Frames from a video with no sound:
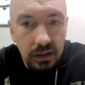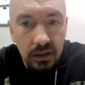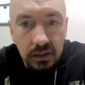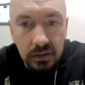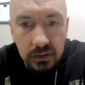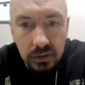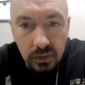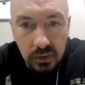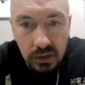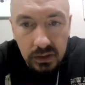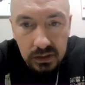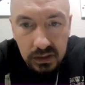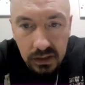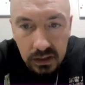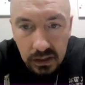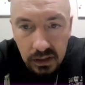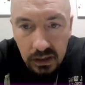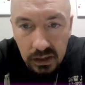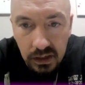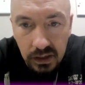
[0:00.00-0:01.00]
so this
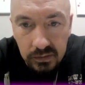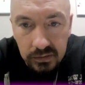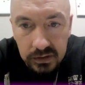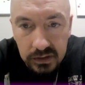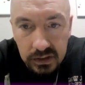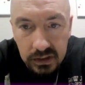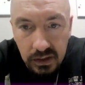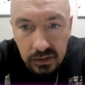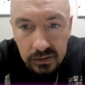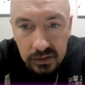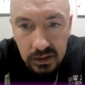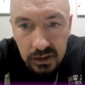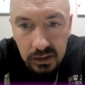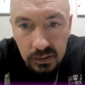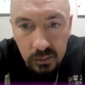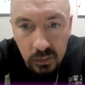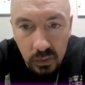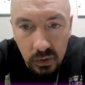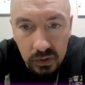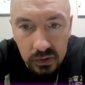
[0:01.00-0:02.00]
cannot have a 7
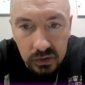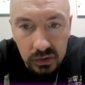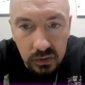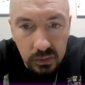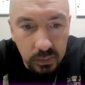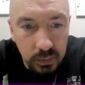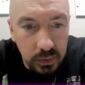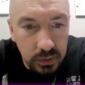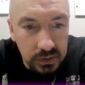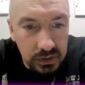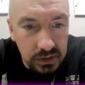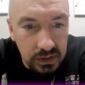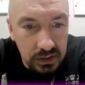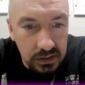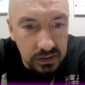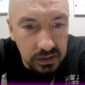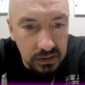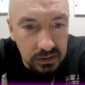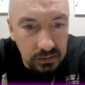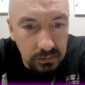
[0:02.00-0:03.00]
anymore, so it puts
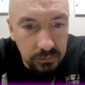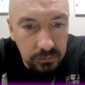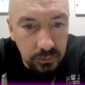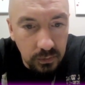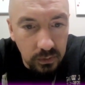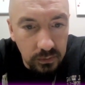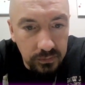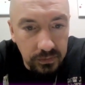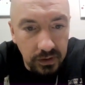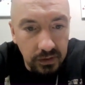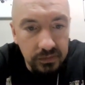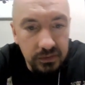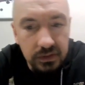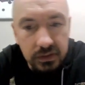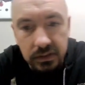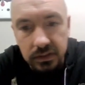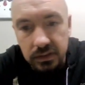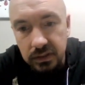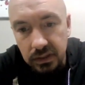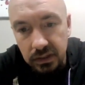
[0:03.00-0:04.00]
this as a 4, 5,
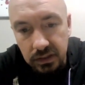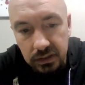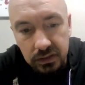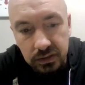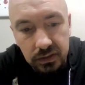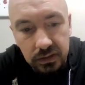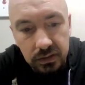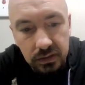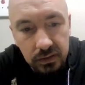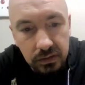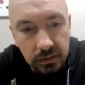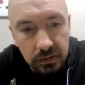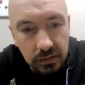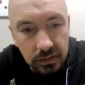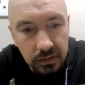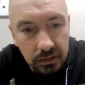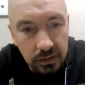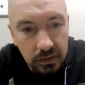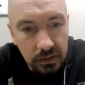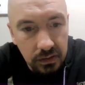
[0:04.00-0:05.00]
6,
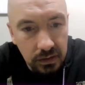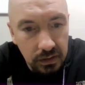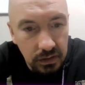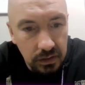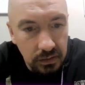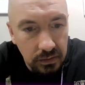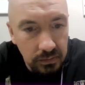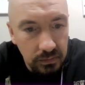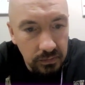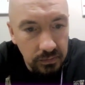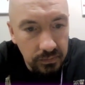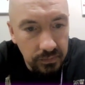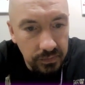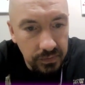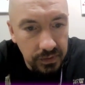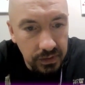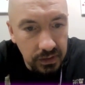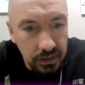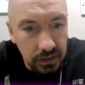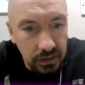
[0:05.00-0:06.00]

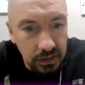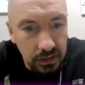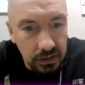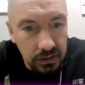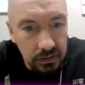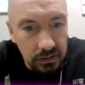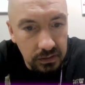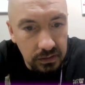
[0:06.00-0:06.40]
and then